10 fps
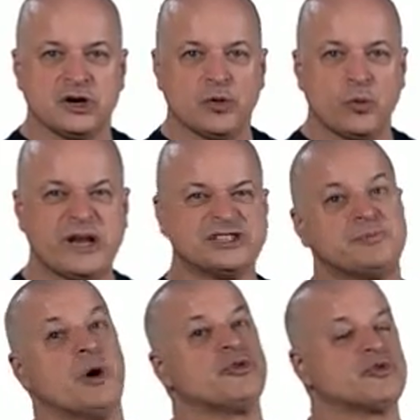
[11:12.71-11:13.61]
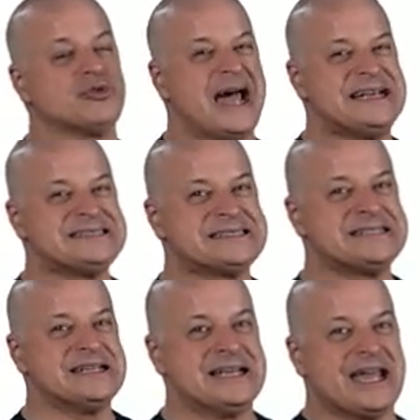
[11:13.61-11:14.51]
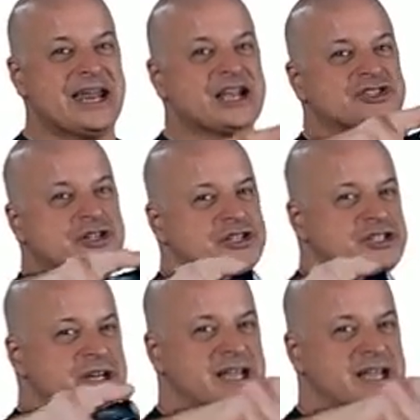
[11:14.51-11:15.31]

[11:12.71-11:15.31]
when it's both rest and exertion